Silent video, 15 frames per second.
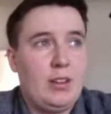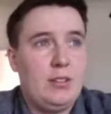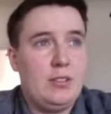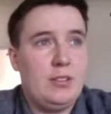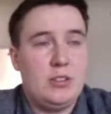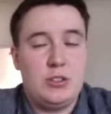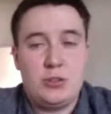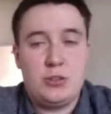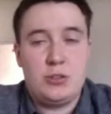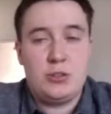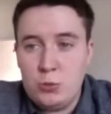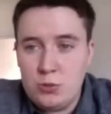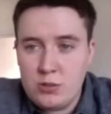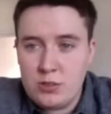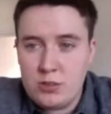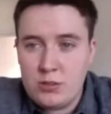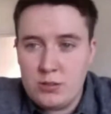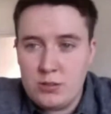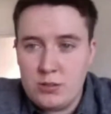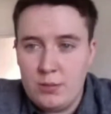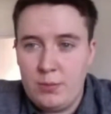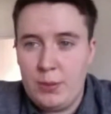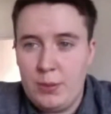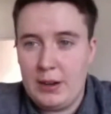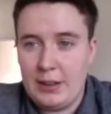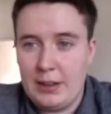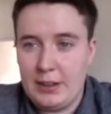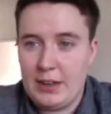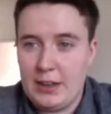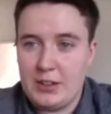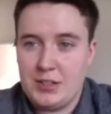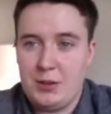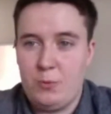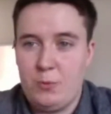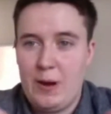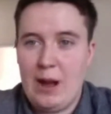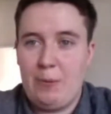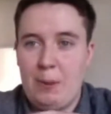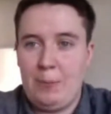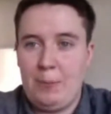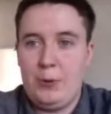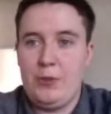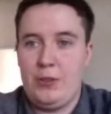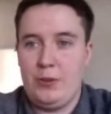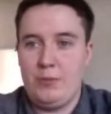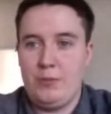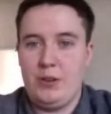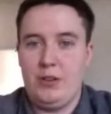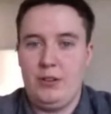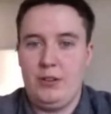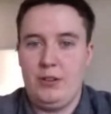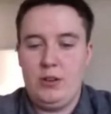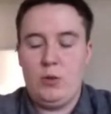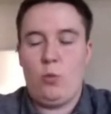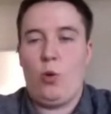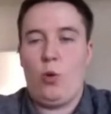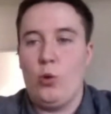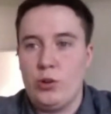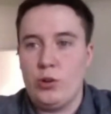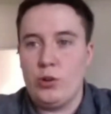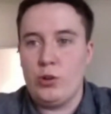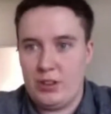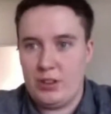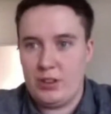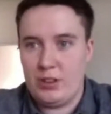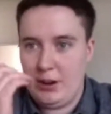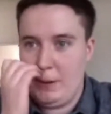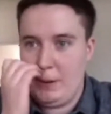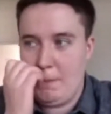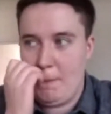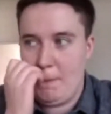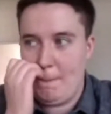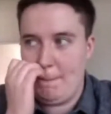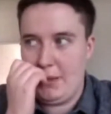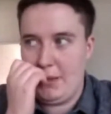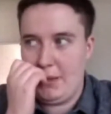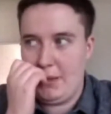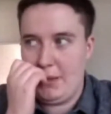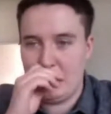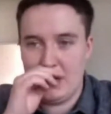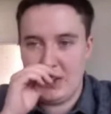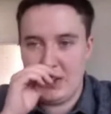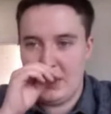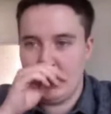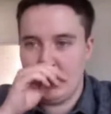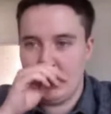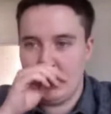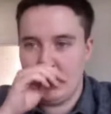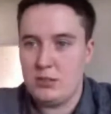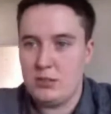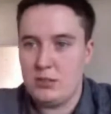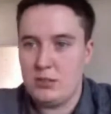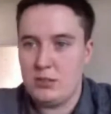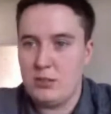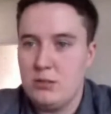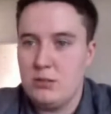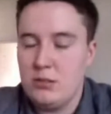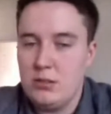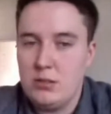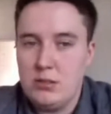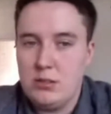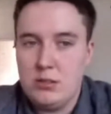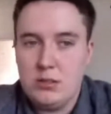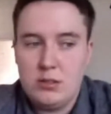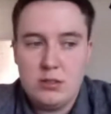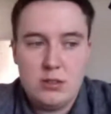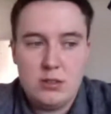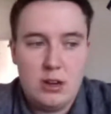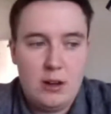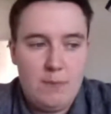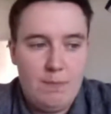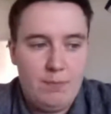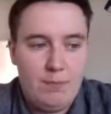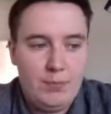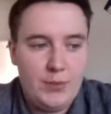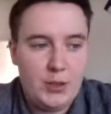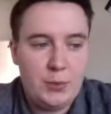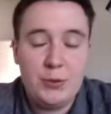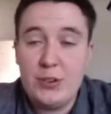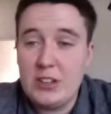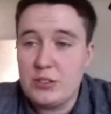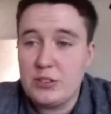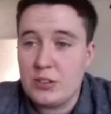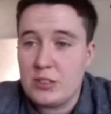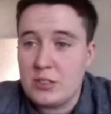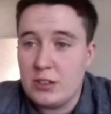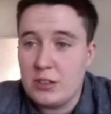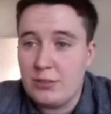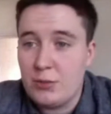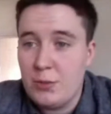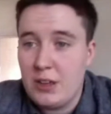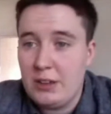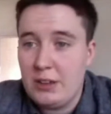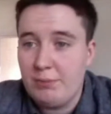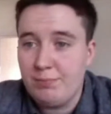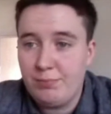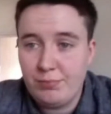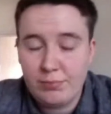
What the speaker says: the tools, but like actually where we put them and what order they're in is completely up to us. So it's been really interesting for me.